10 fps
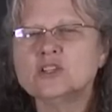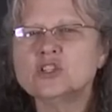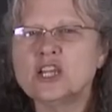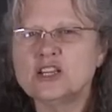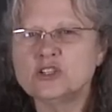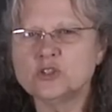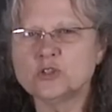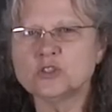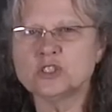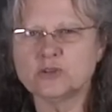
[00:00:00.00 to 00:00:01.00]
change
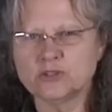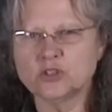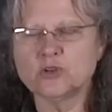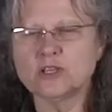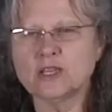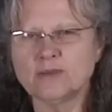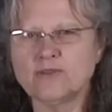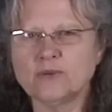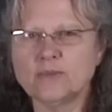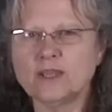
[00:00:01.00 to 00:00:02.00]
your serial string
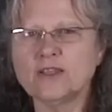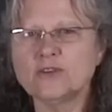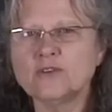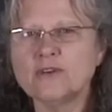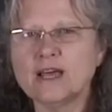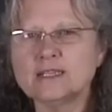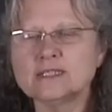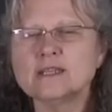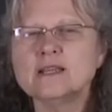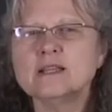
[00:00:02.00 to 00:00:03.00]
coming from the other device.